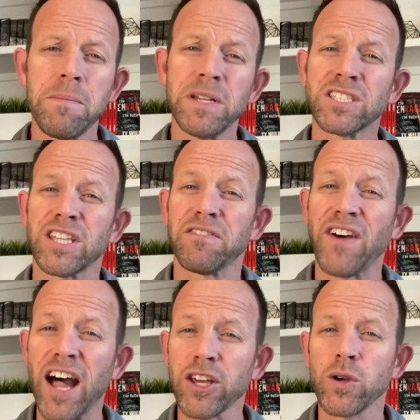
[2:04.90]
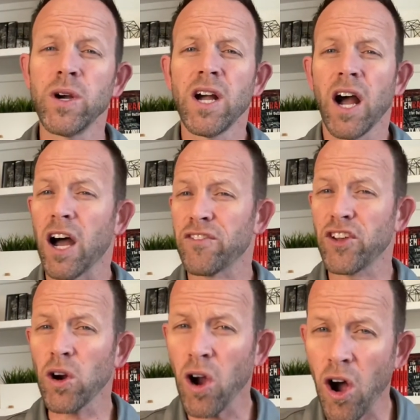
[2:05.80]
means the value of
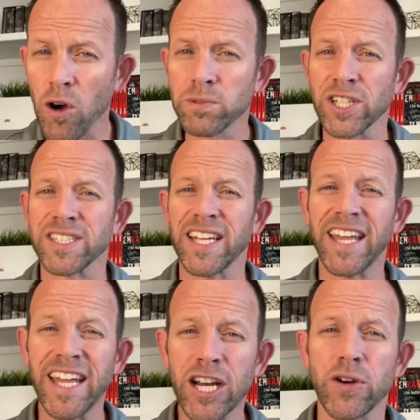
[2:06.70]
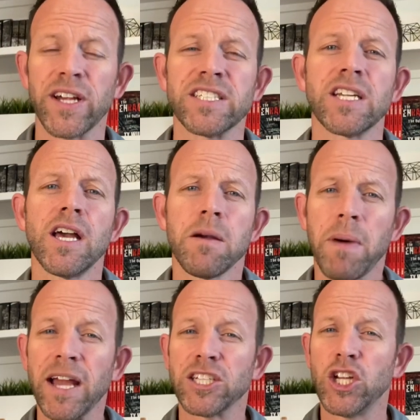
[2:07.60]
your home just increased
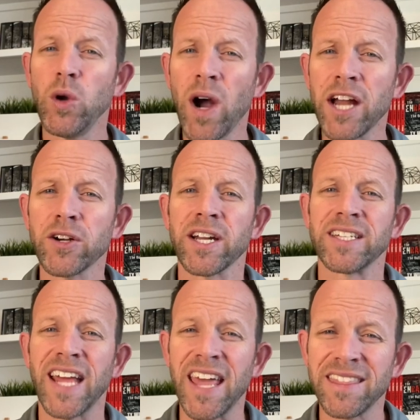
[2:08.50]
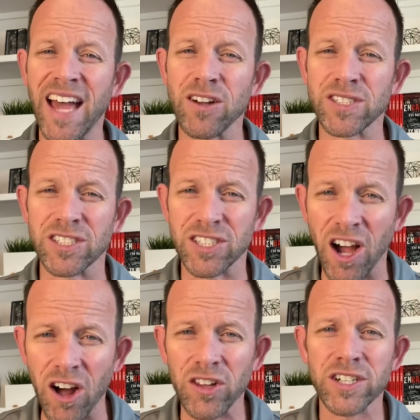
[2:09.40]
by
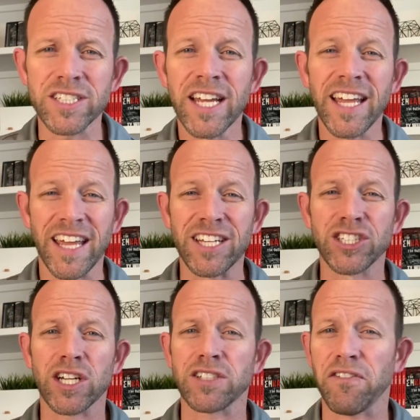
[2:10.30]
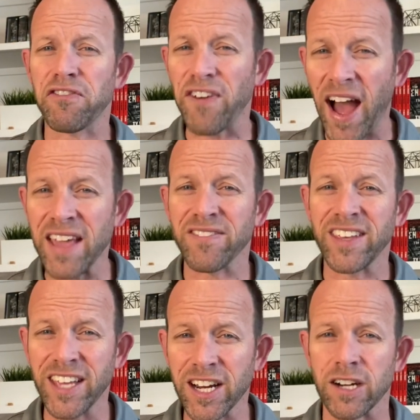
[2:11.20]
$210,000 in just 5
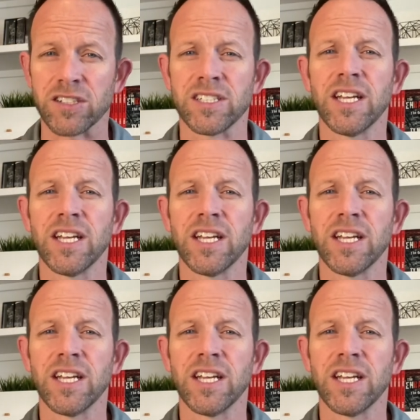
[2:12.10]
years.